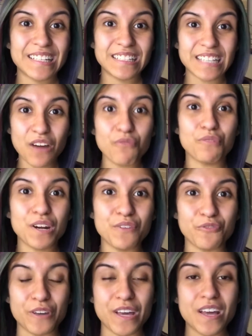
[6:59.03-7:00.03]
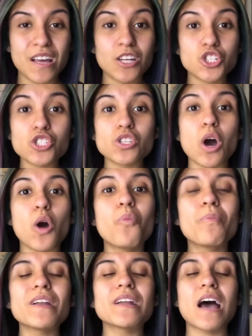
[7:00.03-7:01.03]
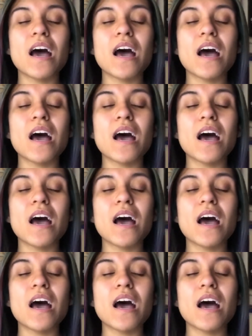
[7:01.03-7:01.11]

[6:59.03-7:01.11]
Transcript: Get rid of it. Just open